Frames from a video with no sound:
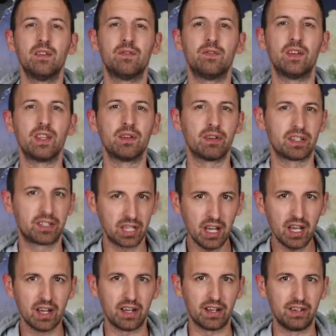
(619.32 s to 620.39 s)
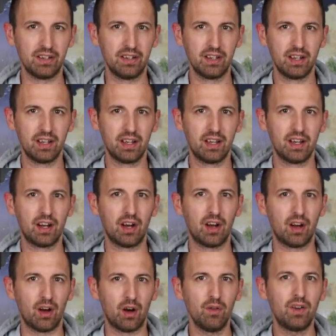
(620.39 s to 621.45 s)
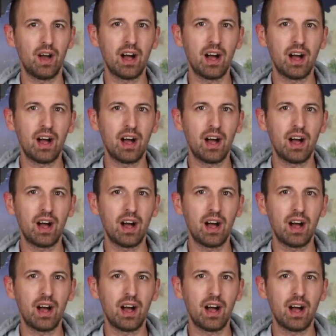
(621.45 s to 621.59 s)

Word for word: for the return of